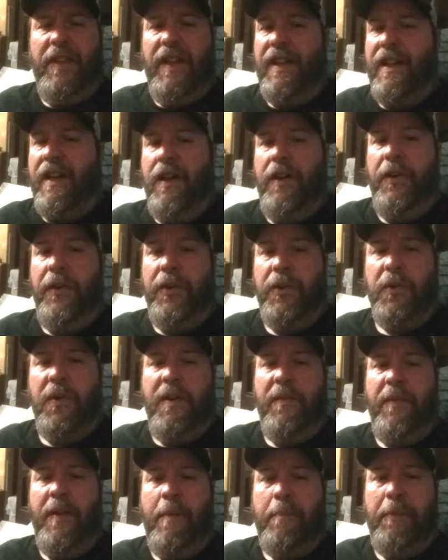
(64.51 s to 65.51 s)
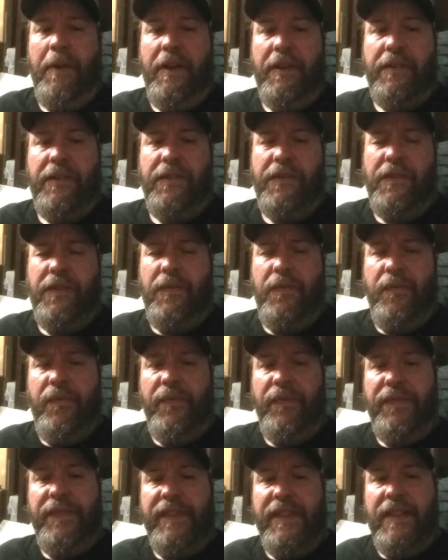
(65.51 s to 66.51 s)
like 125 bucks.
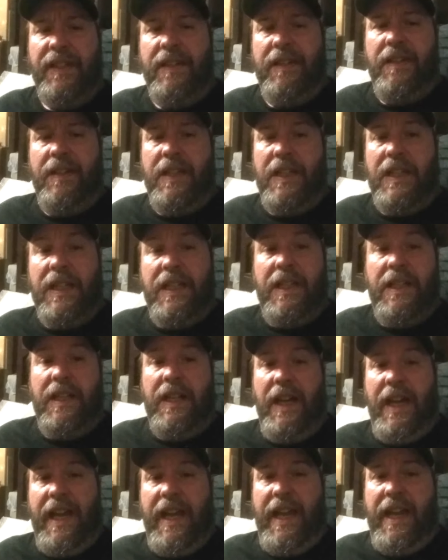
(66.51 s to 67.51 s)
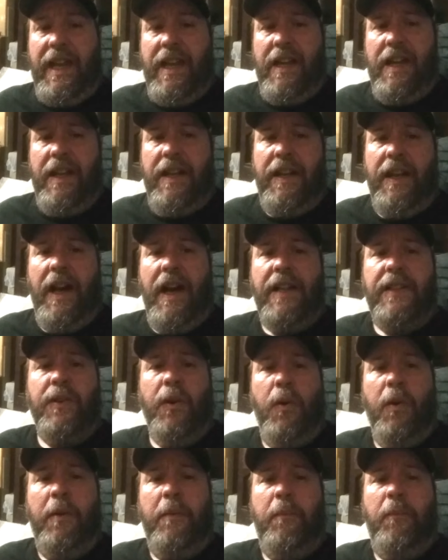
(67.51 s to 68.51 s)
And I
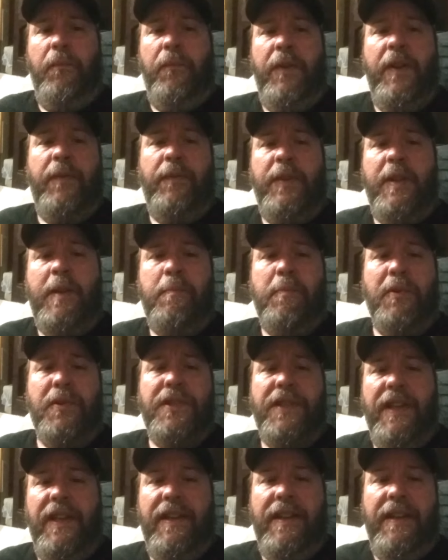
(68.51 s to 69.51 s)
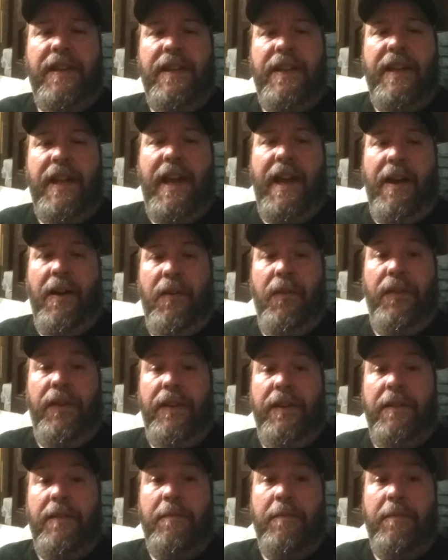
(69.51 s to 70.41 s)
told him 50% down.